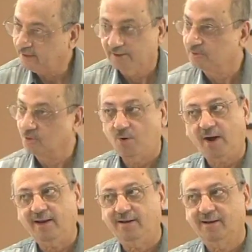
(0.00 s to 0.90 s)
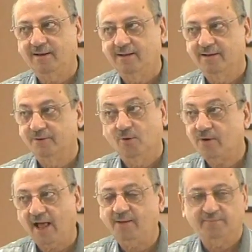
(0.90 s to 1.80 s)
No al, no
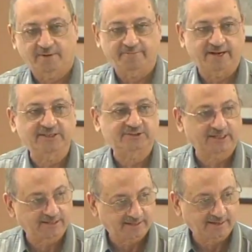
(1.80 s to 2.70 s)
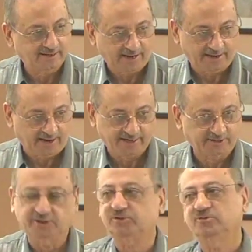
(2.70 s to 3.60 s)
lam. When I say,
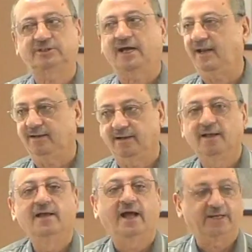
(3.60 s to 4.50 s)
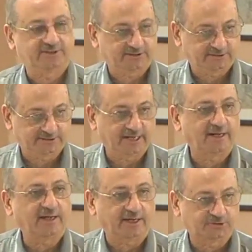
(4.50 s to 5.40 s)
I shouldn't say al. I
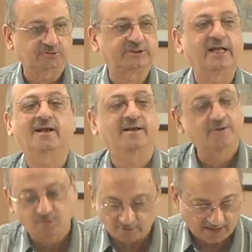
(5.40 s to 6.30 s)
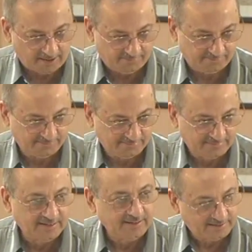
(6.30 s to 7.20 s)
should say no lam.
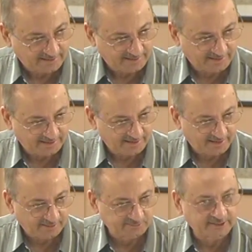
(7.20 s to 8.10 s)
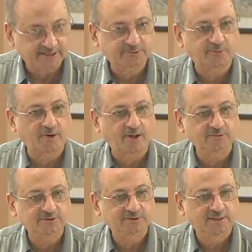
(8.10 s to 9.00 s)
Hamza is
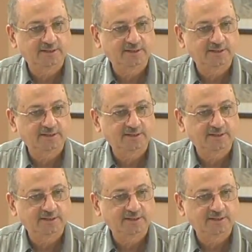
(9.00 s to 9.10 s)
pronounced.